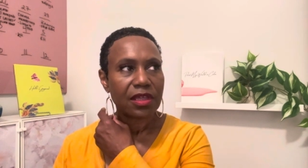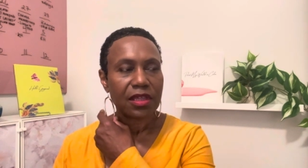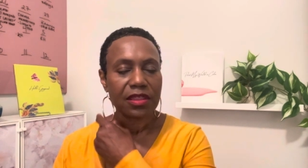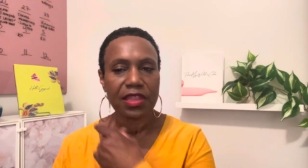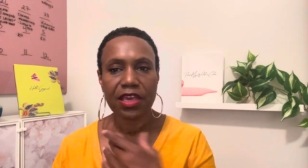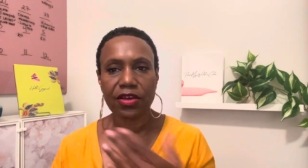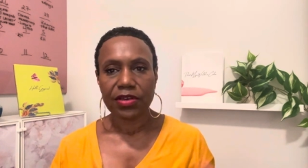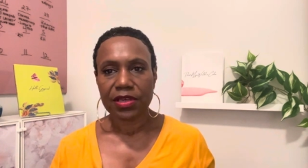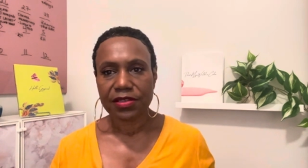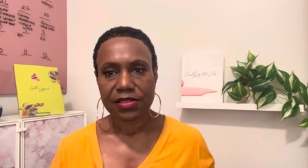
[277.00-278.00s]
there
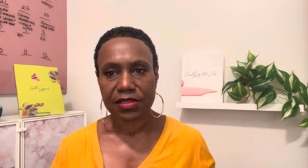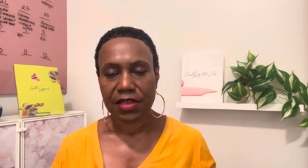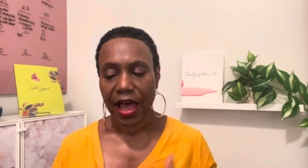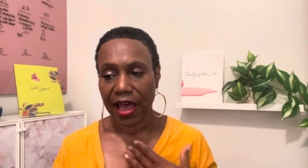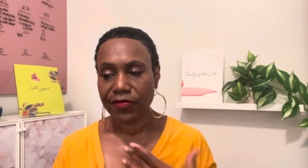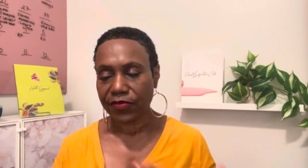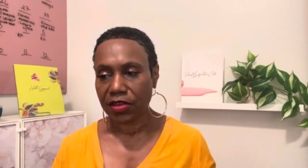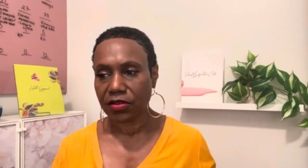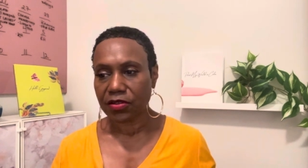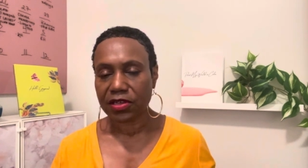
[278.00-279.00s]
is, I
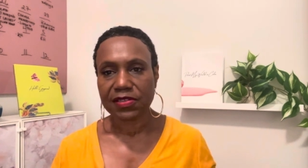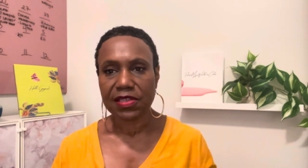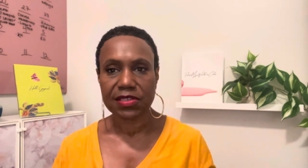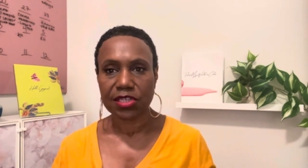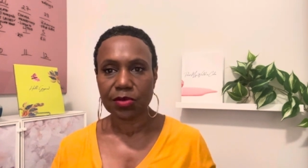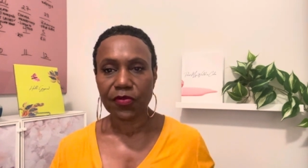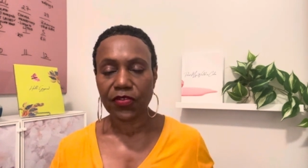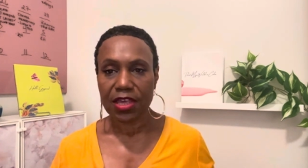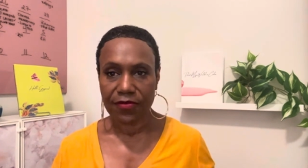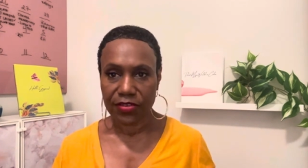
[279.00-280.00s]
feel, a system for
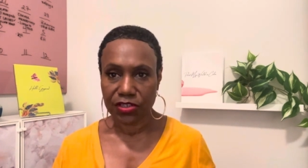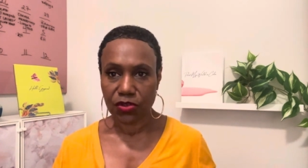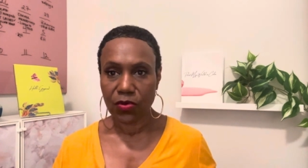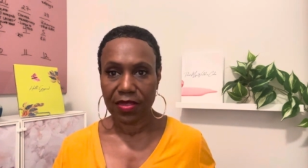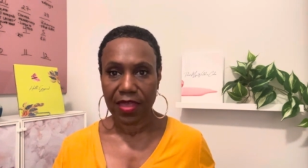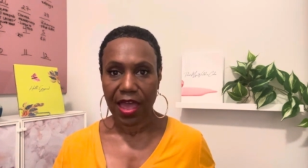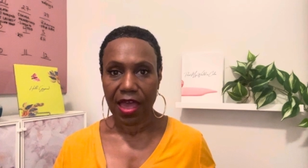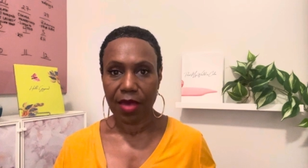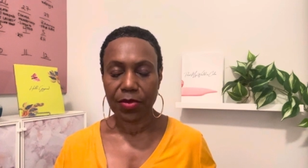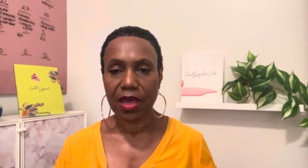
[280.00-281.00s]
even doing
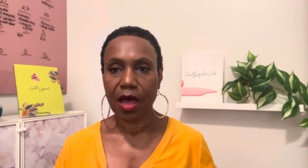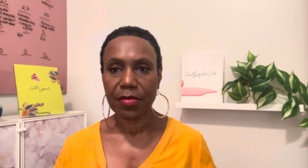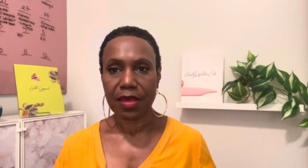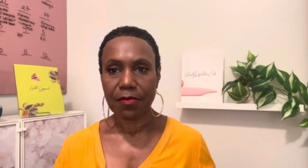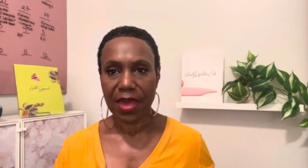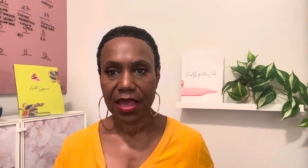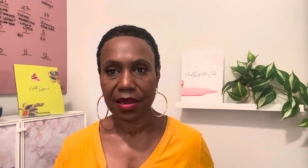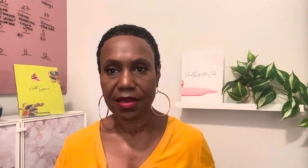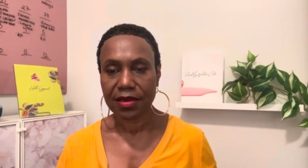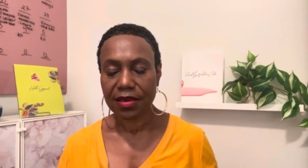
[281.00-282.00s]
that, becoming
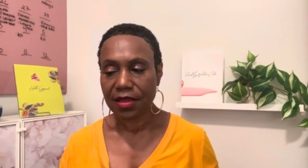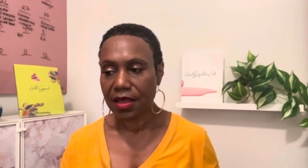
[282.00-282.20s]
mated,